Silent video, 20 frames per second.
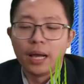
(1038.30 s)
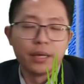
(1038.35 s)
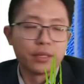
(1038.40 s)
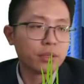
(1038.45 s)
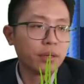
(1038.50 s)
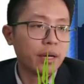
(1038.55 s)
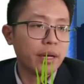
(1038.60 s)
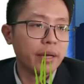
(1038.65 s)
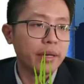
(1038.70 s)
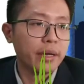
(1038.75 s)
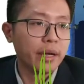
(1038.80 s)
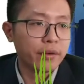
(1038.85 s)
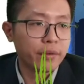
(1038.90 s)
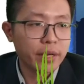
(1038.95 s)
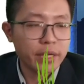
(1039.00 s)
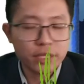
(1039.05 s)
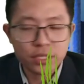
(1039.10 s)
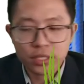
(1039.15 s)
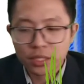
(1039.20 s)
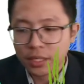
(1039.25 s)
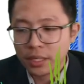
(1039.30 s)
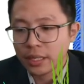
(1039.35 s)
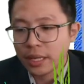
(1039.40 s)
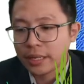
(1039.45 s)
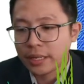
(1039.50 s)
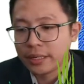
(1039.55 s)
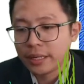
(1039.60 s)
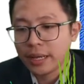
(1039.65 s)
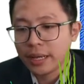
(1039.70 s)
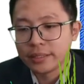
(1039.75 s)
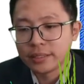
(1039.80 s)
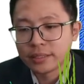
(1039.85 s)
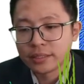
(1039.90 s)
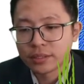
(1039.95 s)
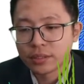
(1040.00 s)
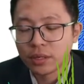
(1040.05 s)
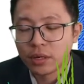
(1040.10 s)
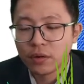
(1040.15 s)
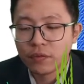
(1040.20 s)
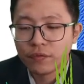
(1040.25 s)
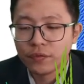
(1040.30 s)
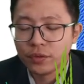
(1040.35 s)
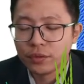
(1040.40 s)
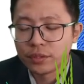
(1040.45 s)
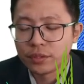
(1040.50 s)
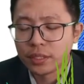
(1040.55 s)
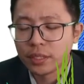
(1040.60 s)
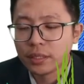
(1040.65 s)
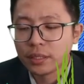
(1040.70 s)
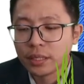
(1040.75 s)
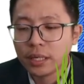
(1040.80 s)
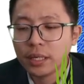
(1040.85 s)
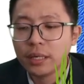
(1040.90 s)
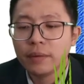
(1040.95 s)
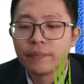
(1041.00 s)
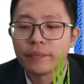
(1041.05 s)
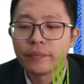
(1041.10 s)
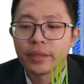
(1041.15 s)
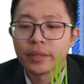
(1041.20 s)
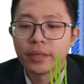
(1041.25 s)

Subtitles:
So I arrange it, and then I solve using the